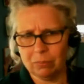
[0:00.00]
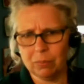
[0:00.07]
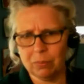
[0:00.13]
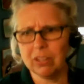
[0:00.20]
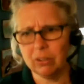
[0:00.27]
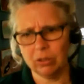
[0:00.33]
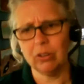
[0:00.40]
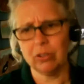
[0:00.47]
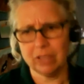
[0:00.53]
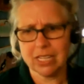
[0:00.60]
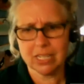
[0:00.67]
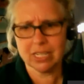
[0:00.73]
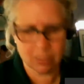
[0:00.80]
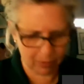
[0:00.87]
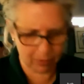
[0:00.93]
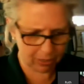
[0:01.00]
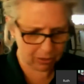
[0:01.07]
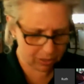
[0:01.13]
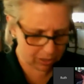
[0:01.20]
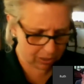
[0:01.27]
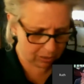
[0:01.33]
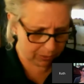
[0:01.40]
peculiar things
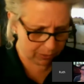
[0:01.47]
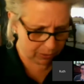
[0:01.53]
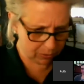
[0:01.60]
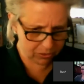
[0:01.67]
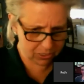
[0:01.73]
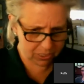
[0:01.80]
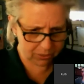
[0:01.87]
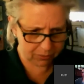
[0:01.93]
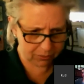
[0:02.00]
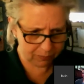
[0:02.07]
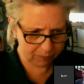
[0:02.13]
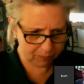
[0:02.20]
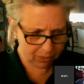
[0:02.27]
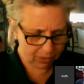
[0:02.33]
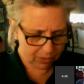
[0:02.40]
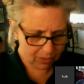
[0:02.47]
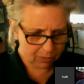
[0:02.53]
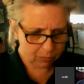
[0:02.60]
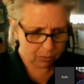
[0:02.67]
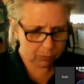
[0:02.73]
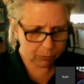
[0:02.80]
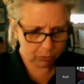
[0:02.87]
about
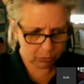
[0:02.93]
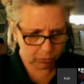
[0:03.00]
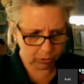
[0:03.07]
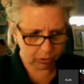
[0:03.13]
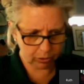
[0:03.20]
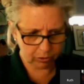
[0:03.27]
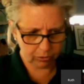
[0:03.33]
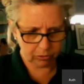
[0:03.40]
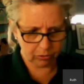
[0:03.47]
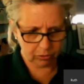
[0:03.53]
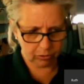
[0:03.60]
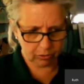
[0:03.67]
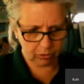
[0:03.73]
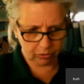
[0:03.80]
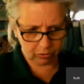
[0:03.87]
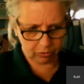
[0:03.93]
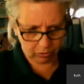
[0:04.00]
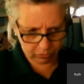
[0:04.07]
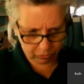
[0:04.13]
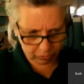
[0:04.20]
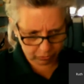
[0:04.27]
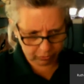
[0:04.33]
people who are
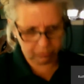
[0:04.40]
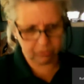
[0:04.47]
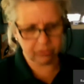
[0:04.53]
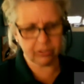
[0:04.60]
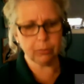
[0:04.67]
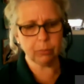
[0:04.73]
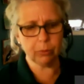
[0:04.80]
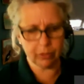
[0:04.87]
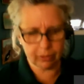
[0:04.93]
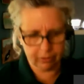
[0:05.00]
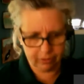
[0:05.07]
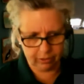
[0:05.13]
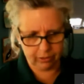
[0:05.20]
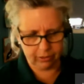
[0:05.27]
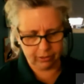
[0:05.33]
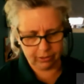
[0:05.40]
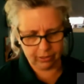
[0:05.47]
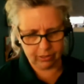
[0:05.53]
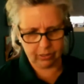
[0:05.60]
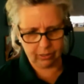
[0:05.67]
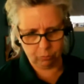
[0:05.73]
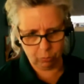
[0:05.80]
sort of deeper into the
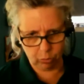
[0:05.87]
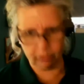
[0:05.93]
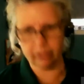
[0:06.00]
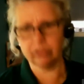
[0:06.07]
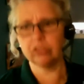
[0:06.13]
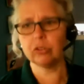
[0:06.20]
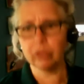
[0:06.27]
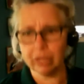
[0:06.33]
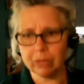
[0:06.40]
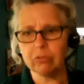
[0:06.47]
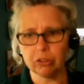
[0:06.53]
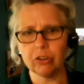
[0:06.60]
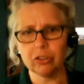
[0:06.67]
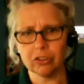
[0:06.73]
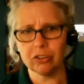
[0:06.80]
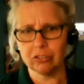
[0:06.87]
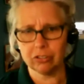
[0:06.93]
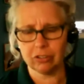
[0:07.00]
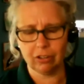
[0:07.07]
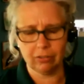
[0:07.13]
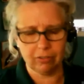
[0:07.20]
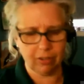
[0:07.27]
more extreme
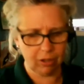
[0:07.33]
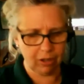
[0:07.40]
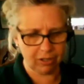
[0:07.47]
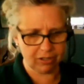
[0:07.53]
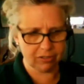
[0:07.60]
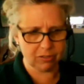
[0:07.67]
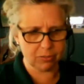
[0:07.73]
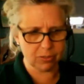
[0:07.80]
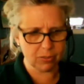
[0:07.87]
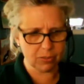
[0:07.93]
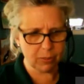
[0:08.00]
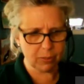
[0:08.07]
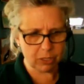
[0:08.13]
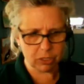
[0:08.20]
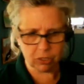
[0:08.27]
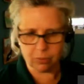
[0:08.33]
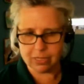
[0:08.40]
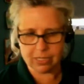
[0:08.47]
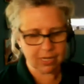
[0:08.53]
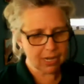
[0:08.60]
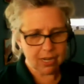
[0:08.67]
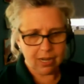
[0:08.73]
versions of the autism spectrum
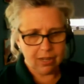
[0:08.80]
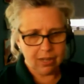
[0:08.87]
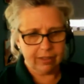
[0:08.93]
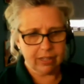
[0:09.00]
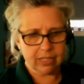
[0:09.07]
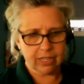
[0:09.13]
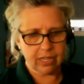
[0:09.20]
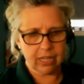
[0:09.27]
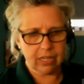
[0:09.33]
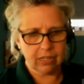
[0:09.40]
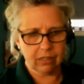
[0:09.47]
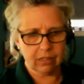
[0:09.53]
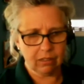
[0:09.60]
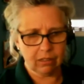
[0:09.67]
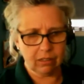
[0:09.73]
is they